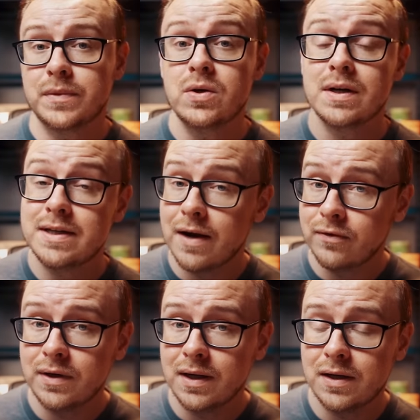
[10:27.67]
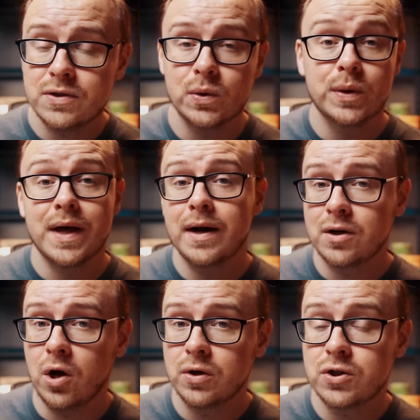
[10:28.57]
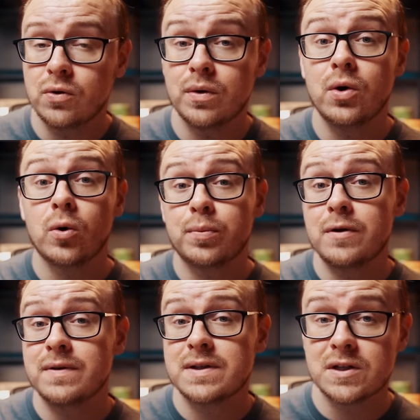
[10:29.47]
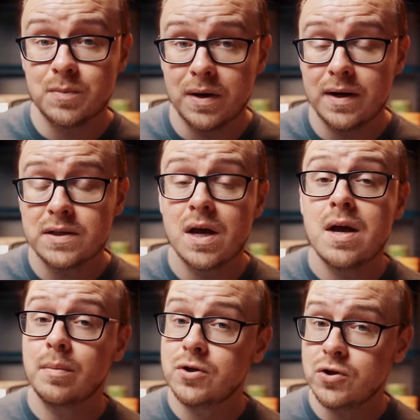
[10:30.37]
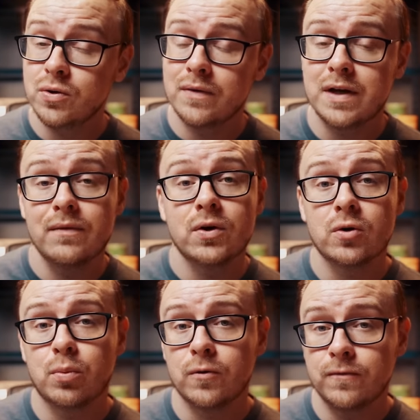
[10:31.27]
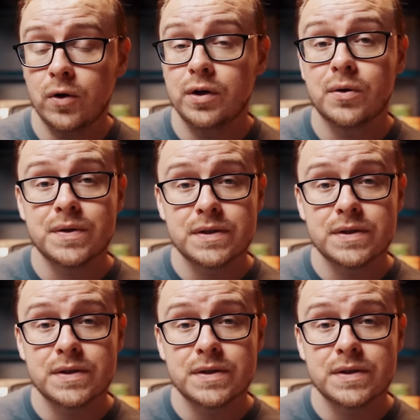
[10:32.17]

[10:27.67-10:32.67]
You can definitely get into it without a college degree or previous experience, but you do have to have a good portfolio and